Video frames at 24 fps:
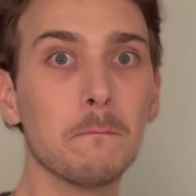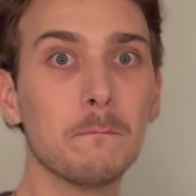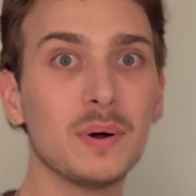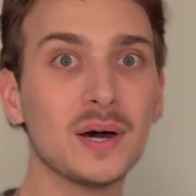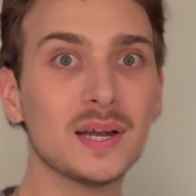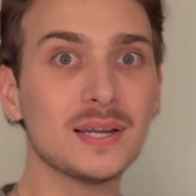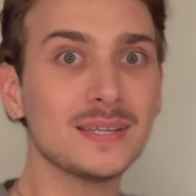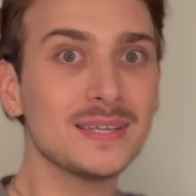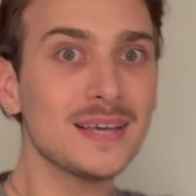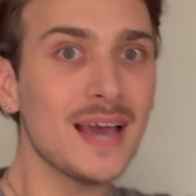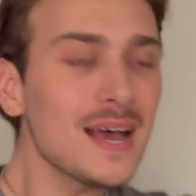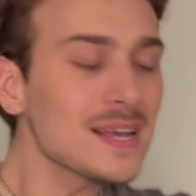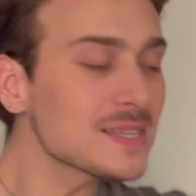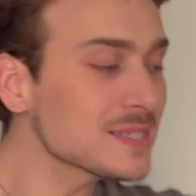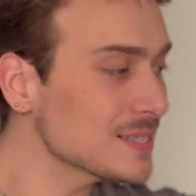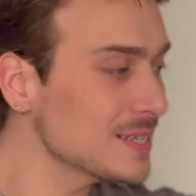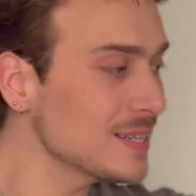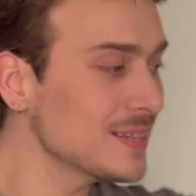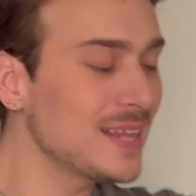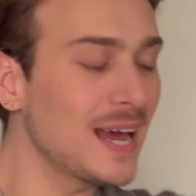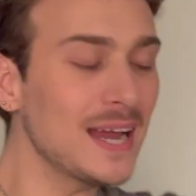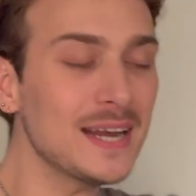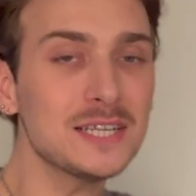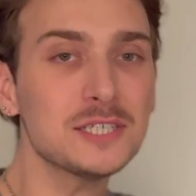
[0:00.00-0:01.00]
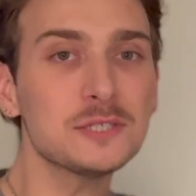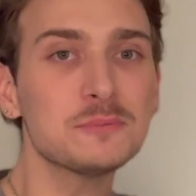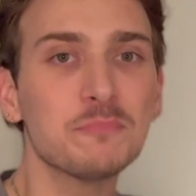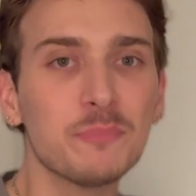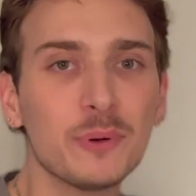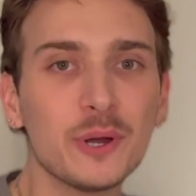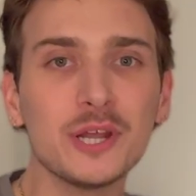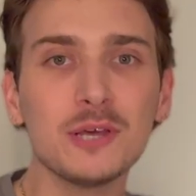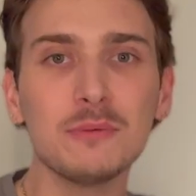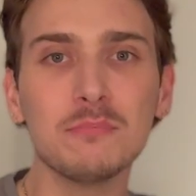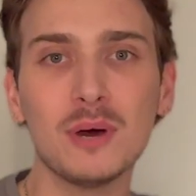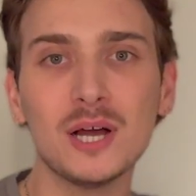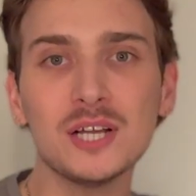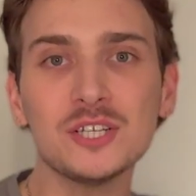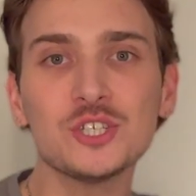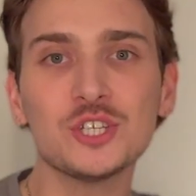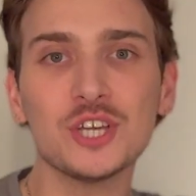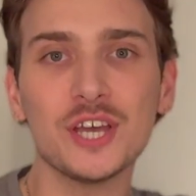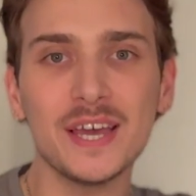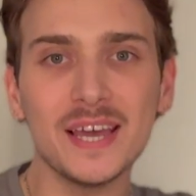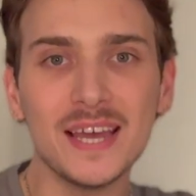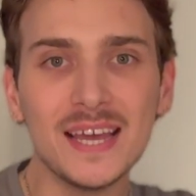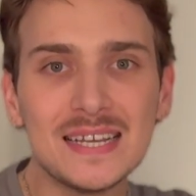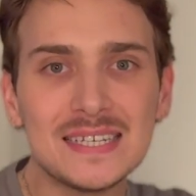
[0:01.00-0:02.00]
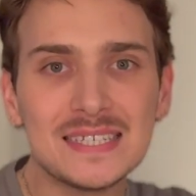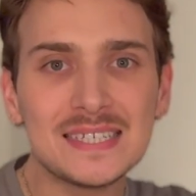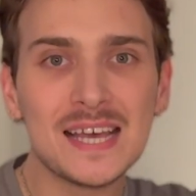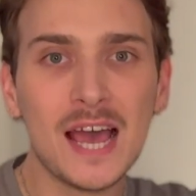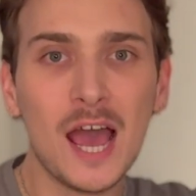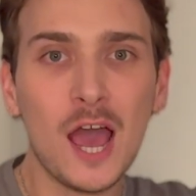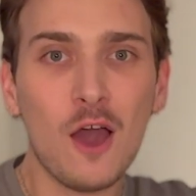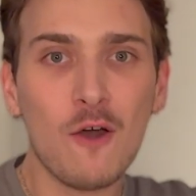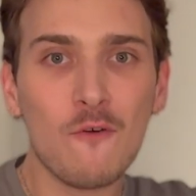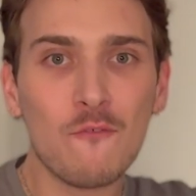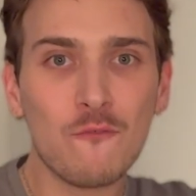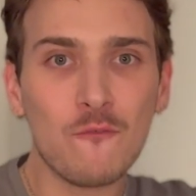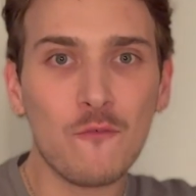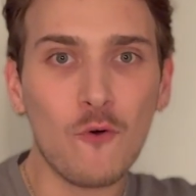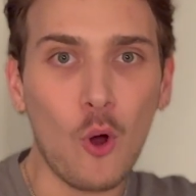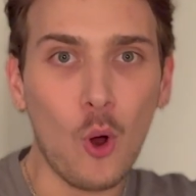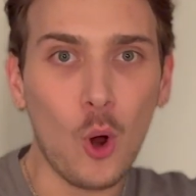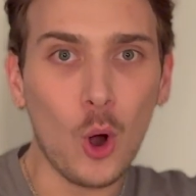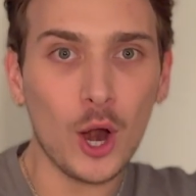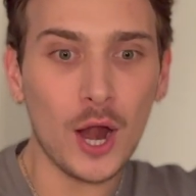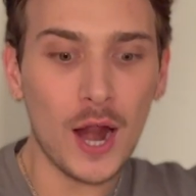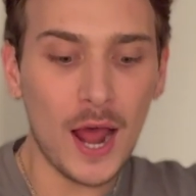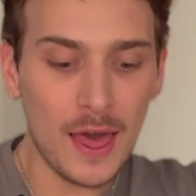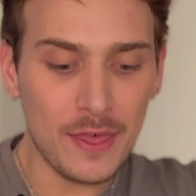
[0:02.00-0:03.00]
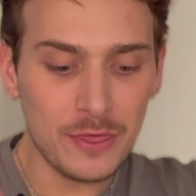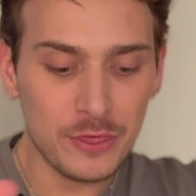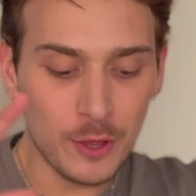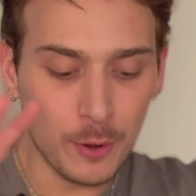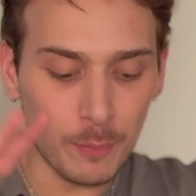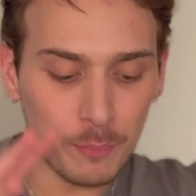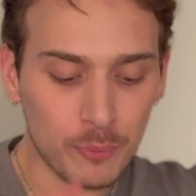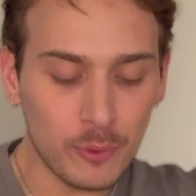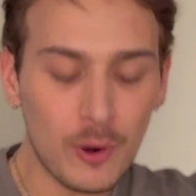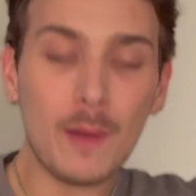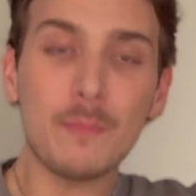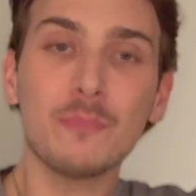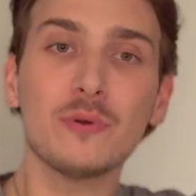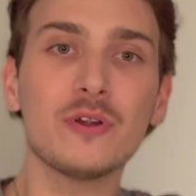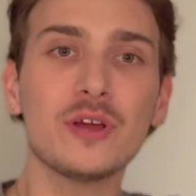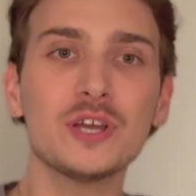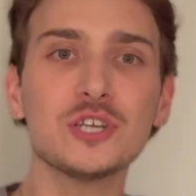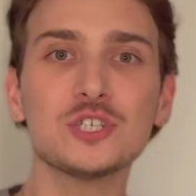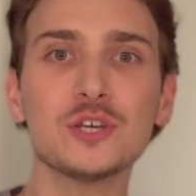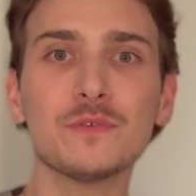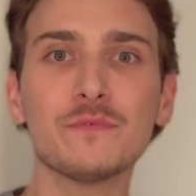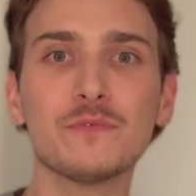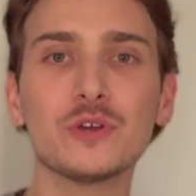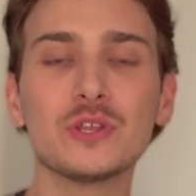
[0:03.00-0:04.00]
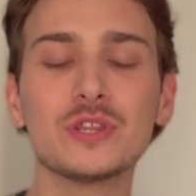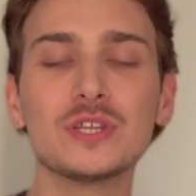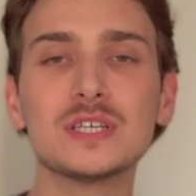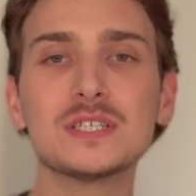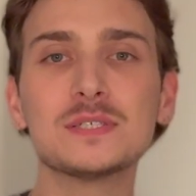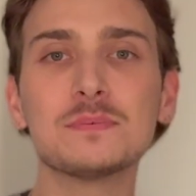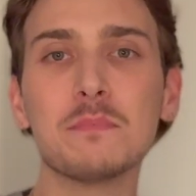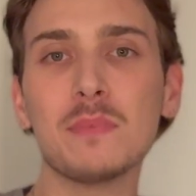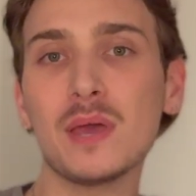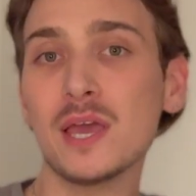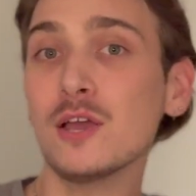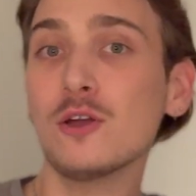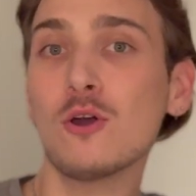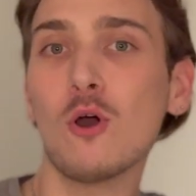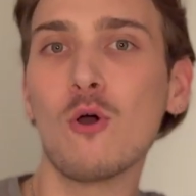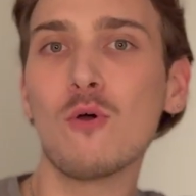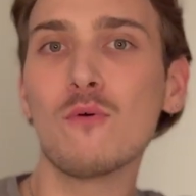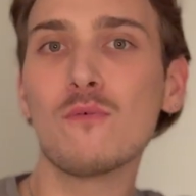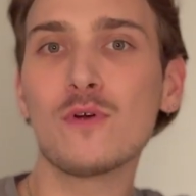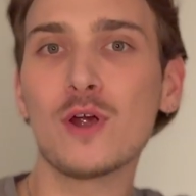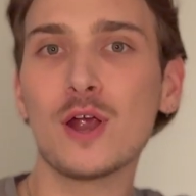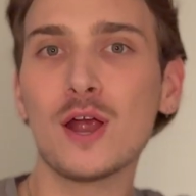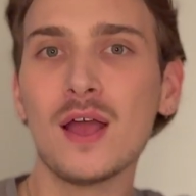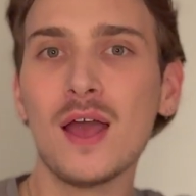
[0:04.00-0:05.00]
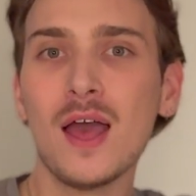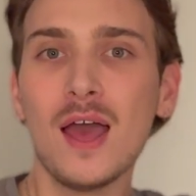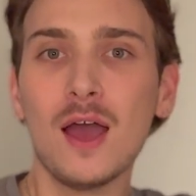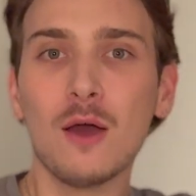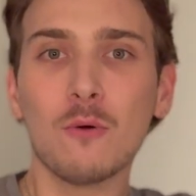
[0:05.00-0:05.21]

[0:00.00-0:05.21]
But yes, that is pretty much it for the preparation for this makeover.